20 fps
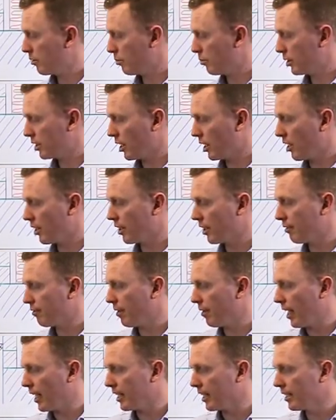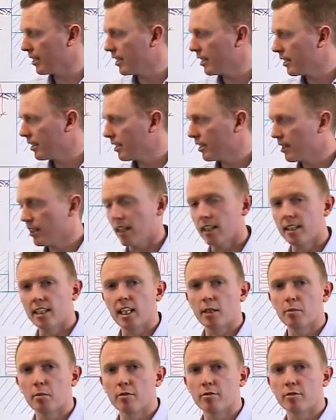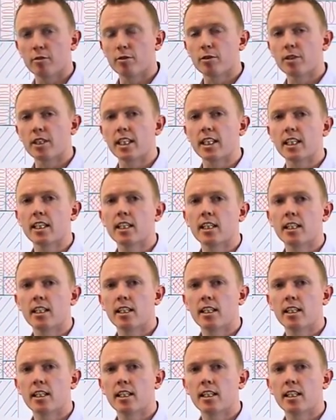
which are defined in table 14,